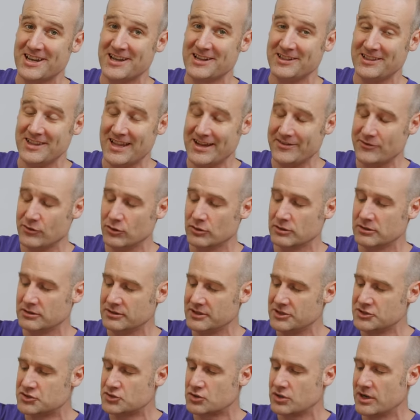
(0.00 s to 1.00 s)
level,
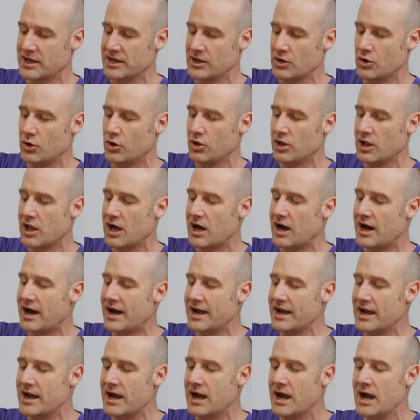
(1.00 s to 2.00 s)
literally or
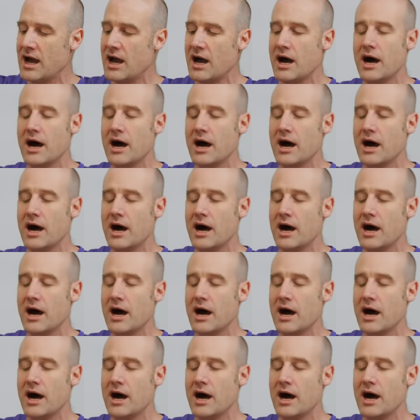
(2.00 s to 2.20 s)
higher,